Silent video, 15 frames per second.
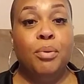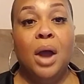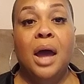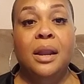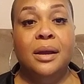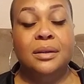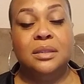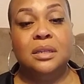
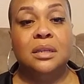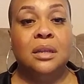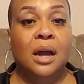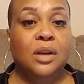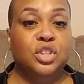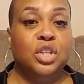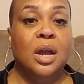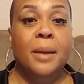product
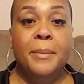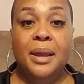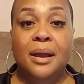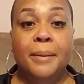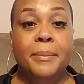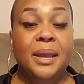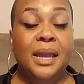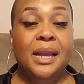launch
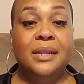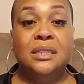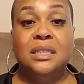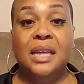coming up in,